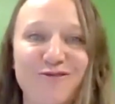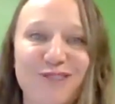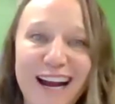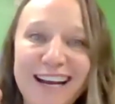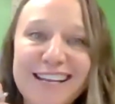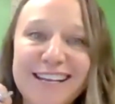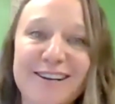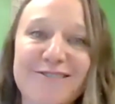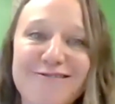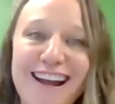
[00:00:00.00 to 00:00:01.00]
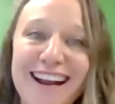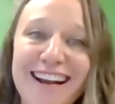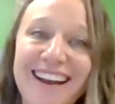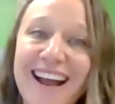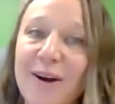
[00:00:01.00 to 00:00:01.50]
right here, right
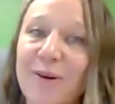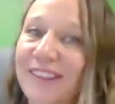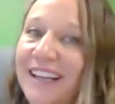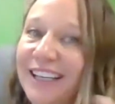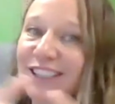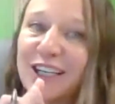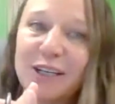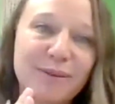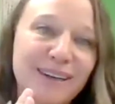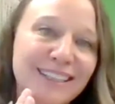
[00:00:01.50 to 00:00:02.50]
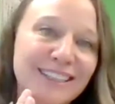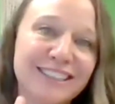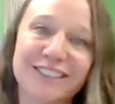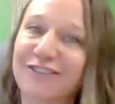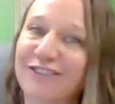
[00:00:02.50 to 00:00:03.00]
now with HR
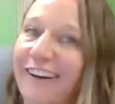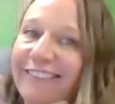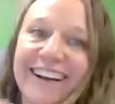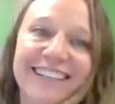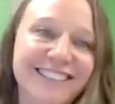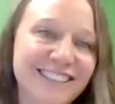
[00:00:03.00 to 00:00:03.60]
branches, Front Range